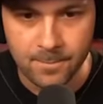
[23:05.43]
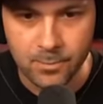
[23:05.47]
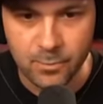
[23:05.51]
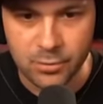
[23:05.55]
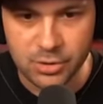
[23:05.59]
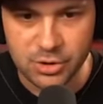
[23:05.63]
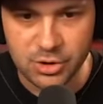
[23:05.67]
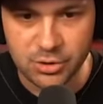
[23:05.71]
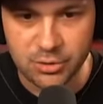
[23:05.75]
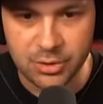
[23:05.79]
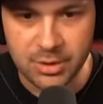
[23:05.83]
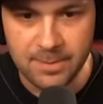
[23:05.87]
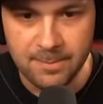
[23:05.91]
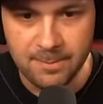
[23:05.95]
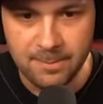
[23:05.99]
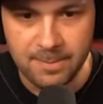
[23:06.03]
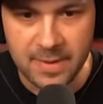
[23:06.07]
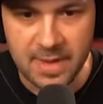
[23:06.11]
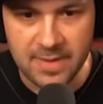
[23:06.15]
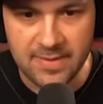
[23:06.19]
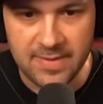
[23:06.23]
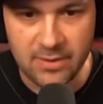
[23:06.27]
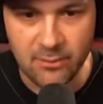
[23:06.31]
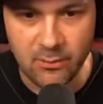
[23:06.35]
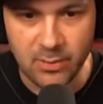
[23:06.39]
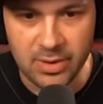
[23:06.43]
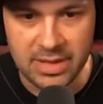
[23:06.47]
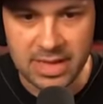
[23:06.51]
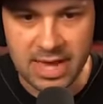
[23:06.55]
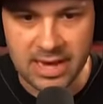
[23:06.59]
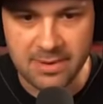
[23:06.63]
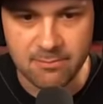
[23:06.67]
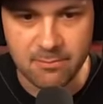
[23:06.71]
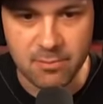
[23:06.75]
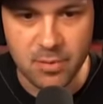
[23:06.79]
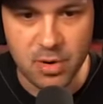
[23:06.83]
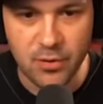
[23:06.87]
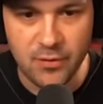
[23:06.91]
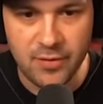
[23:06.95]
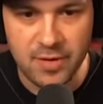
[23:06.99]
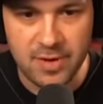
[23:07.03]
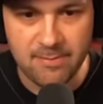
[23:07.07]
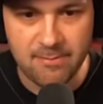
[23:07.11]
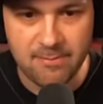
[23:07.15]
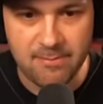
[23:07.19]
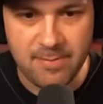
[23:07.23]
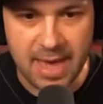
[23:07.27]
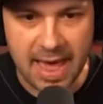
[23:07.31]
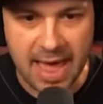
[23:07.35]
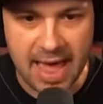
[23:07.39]
We shoot him, and then we, like, move
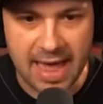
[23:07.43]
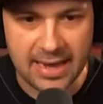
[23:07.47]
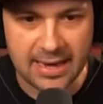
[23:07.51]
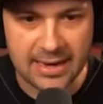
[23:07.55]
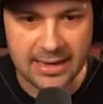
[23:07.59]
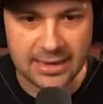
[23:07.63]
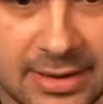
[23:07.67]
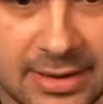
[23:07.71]
him back.